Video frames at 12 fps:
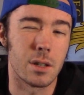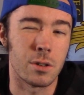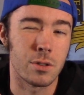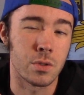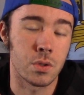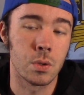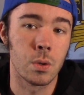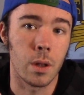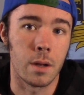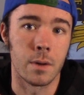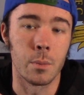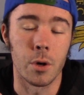her to
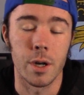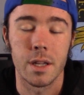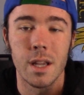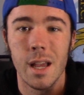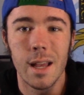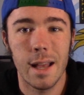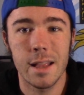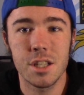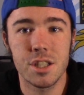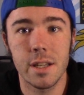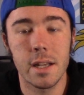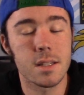school every morning, and then
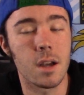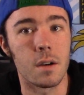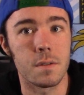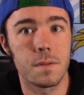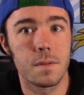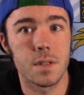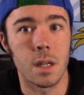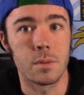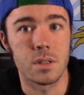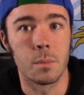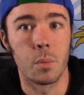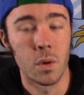she gets off at
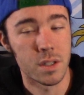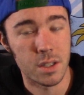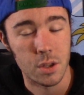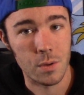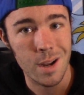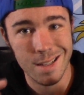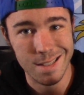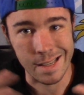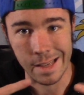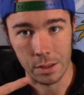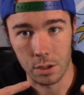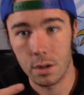some point, so that they're not
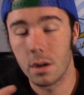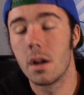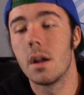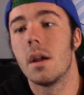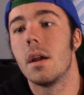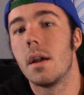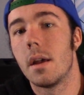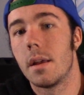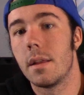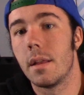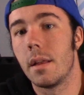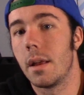together.
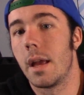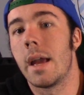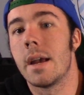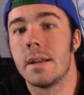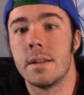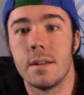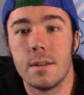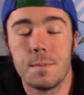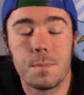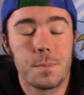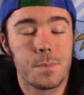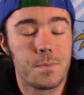And
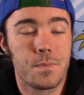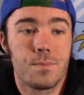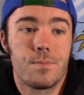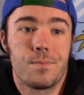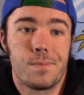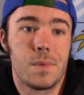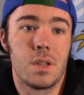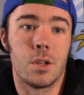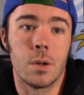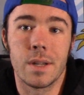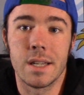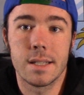
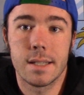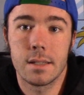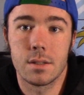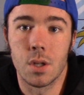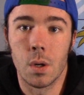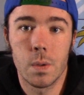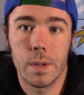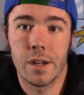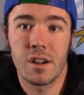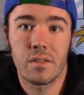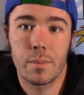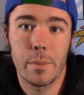and he says, don't
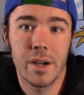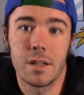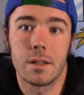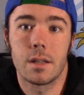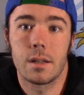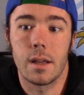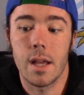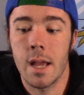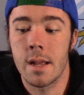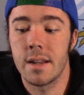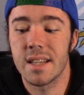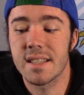get off my bike.
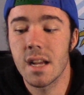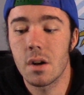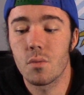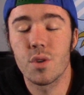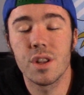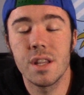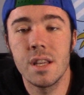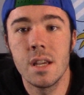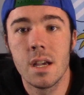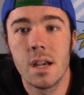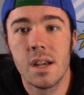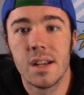And it's not really
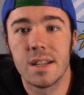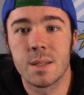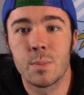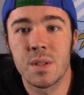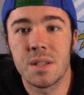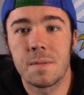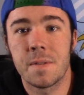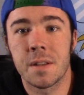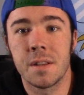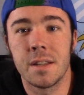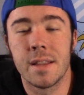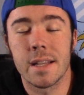
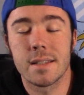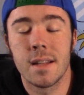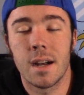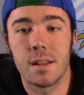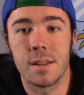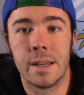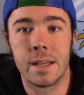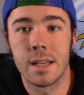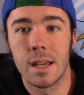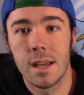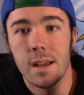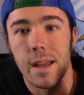that's not
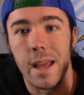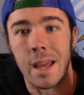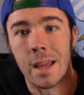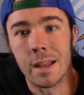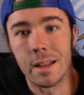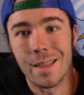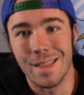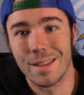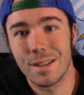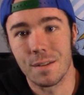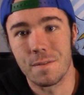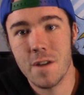like a
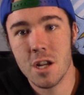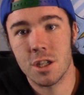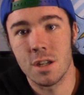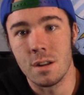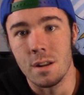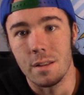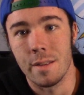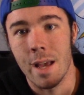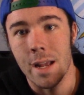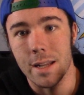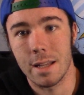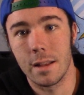confession
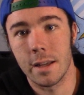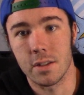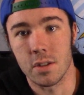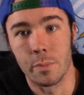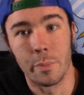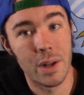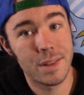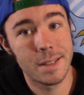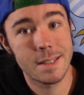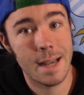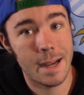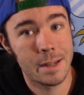that he likes her, but
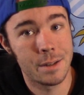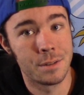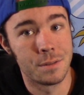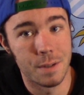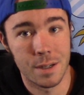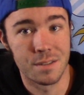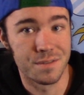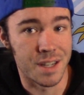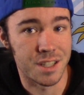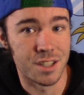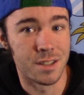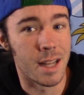it's kind of a
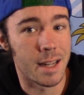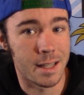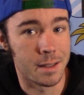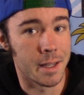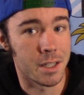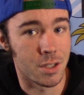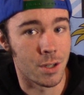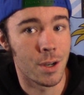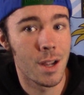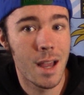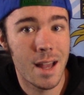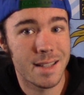confession that he likes
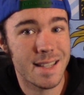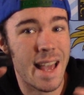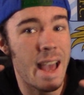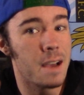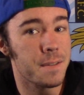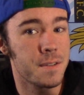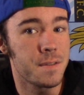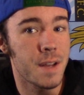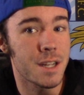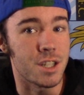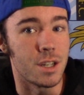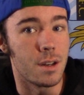her. It's a half
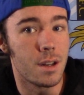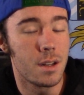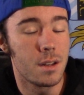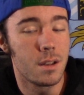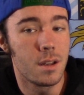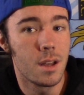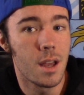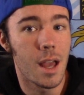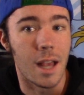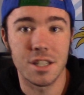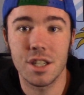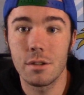confession.
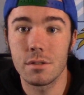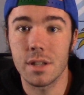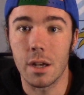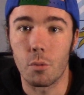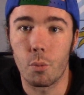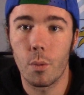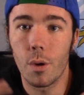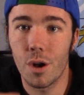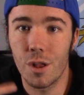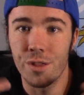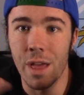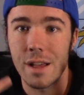And she was like,
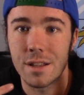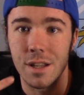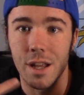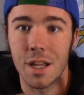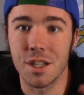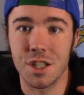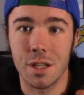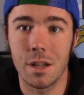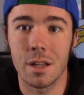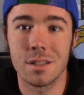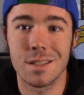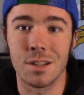that she
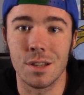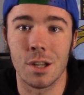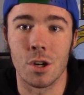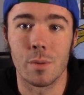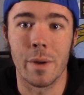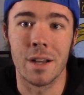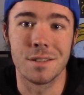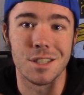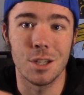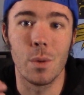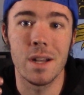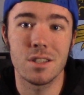instantly, in her mind,
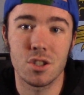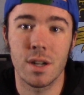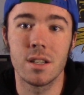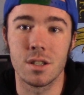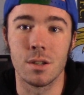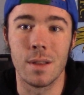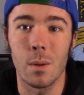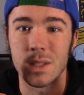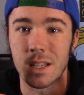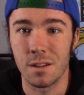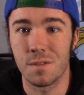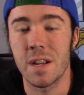she went straight to, that
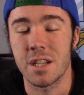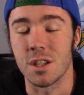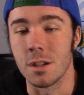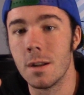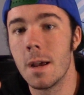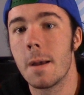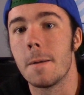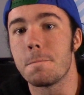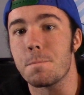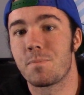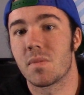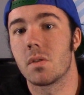was a confession.
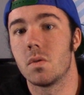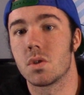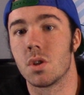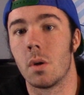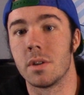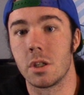So